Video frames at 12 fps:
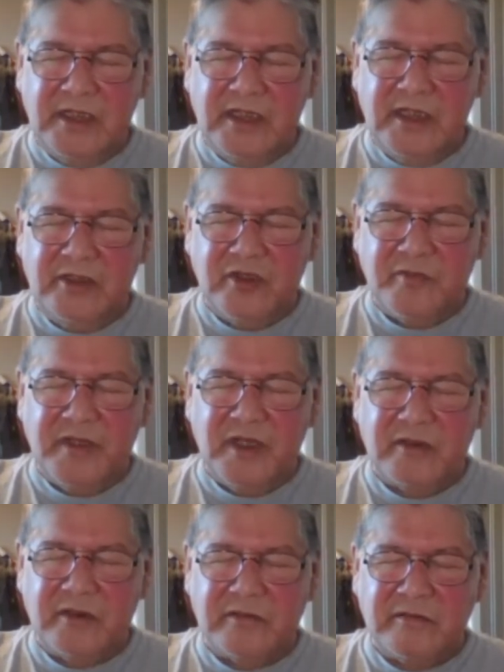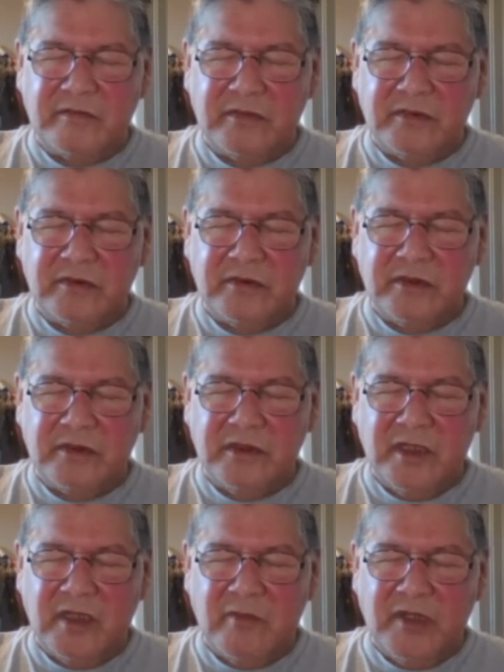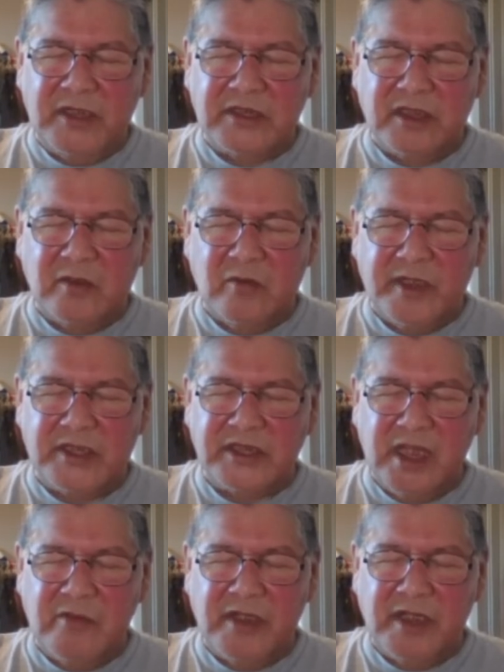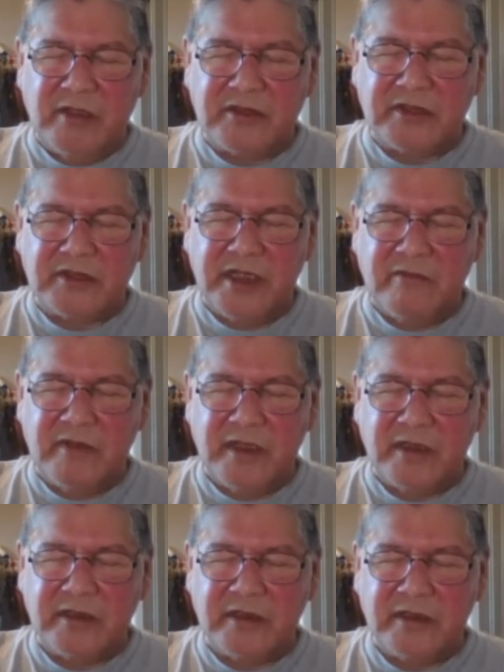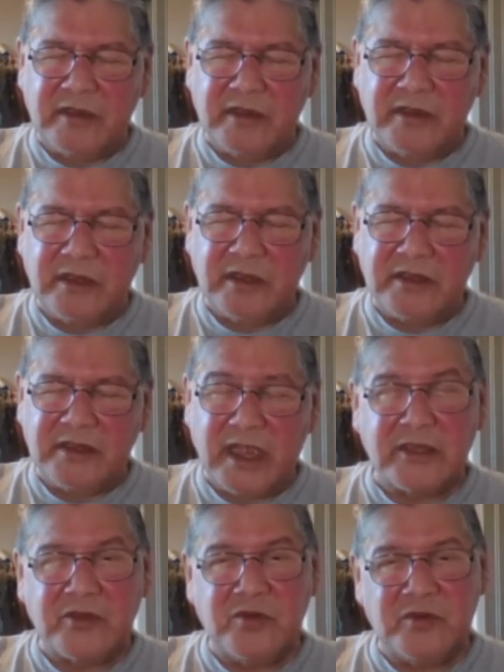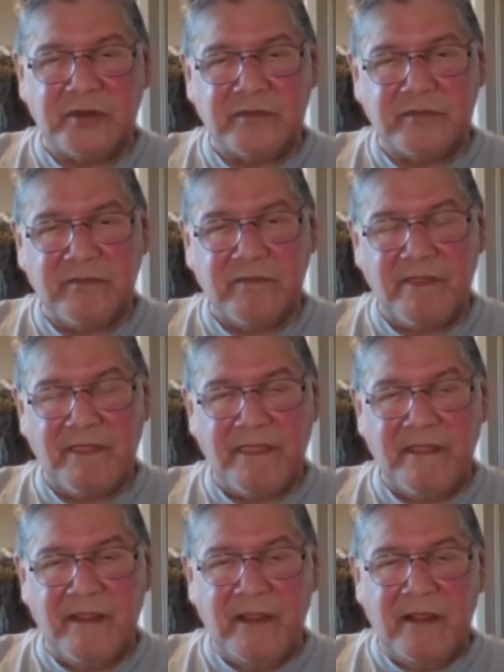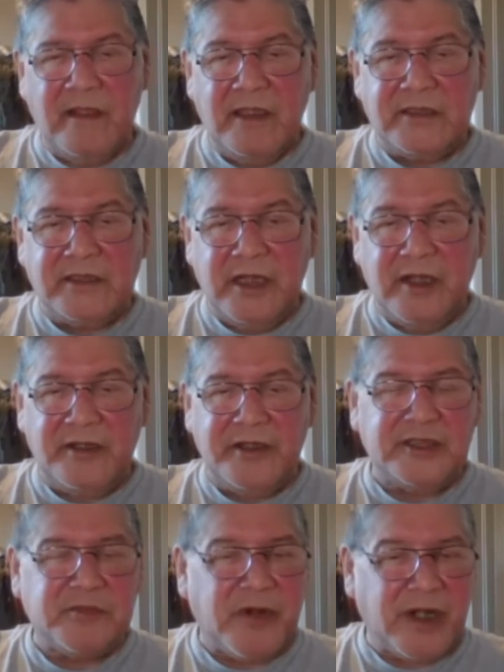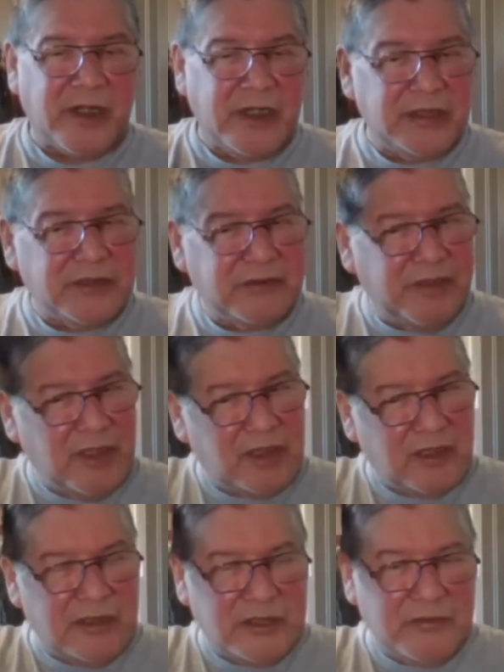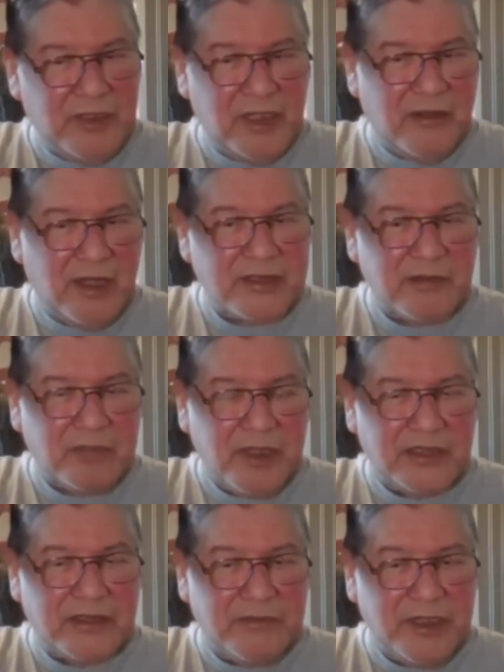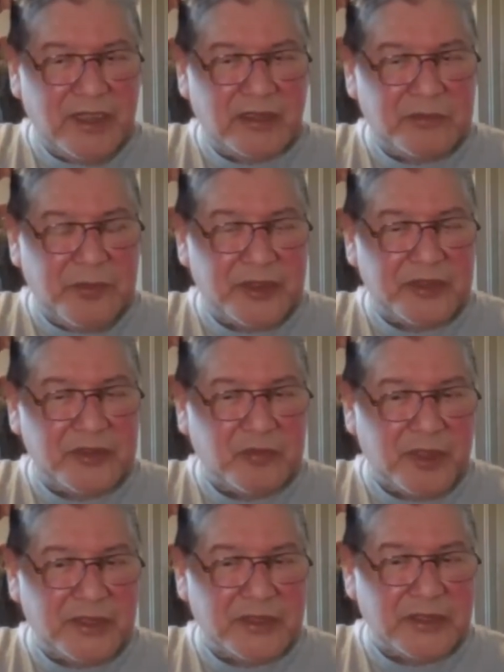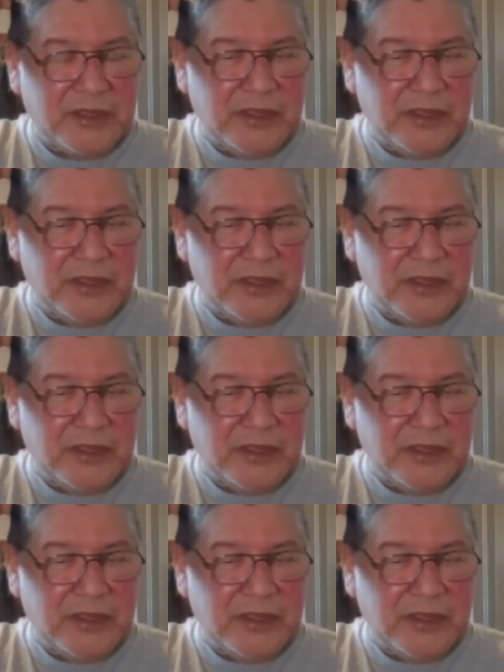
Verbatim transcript: he, took me out at a place called Wanuskewin outside of uh, Saskatoon. It's a heritage park and it's real, it's really awesome place, a real spiritual place.